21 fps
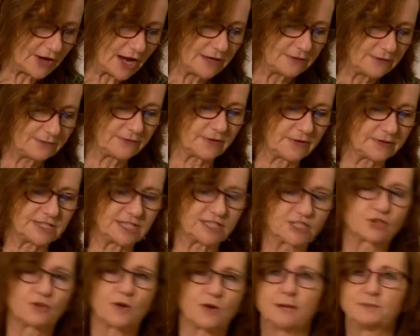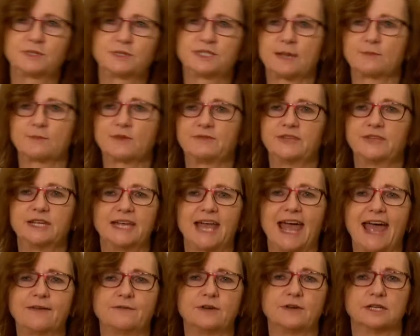I've described some of
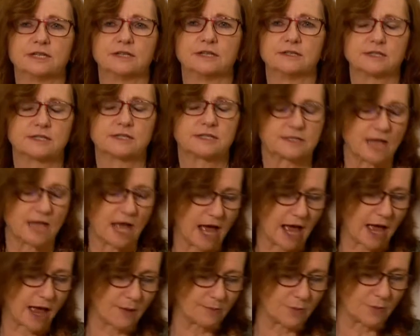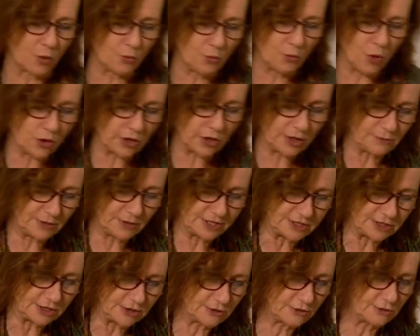the evidence, what can we
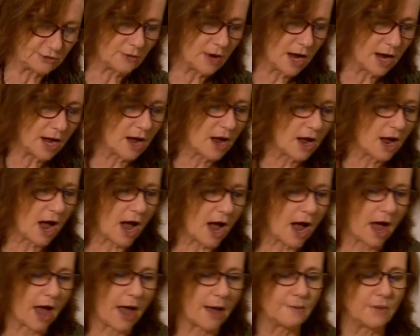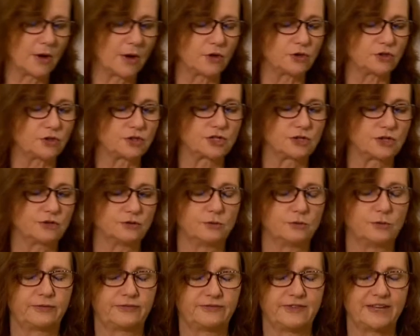do
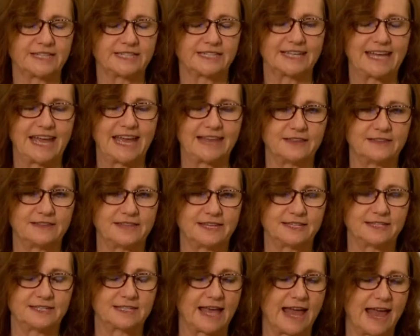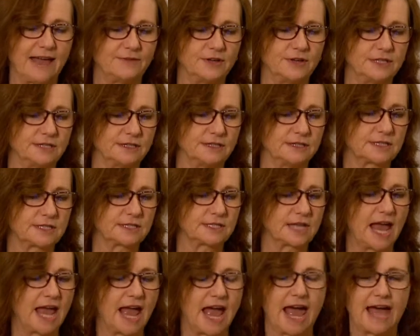to fit together this evidence
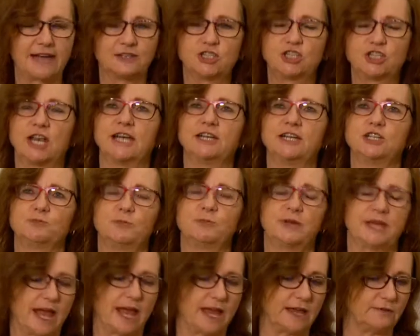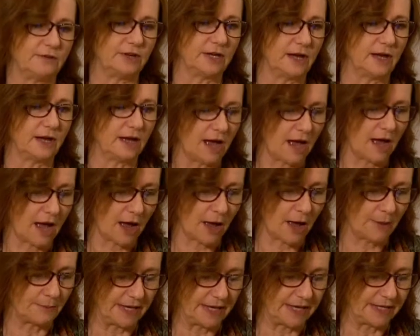and change behaviour
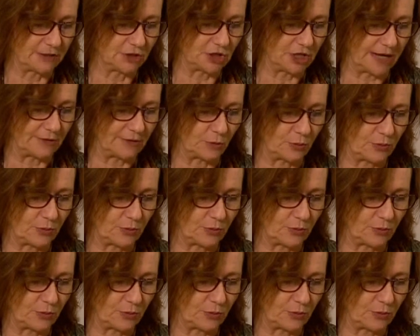in general